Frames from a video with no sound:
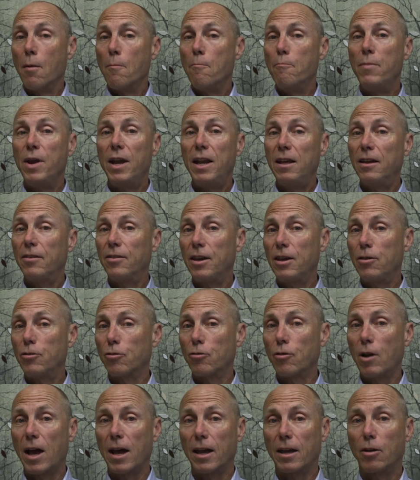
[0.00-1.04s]
Many of these
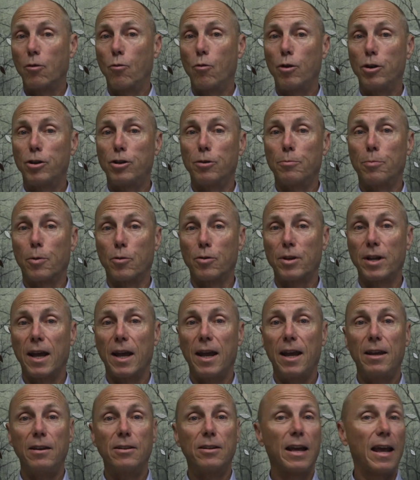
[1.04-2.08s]
are not going to
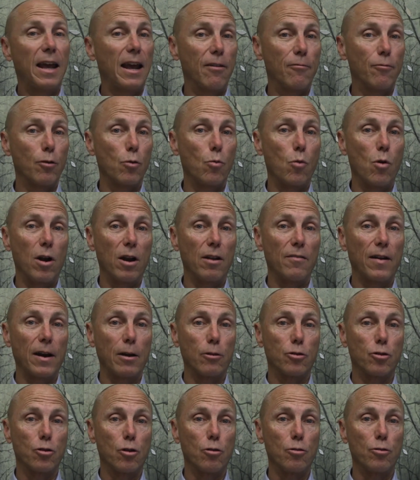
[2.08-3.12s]
pertain to every one of
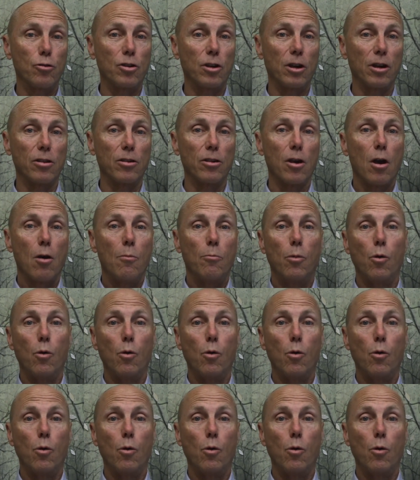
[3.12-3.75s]
our churches,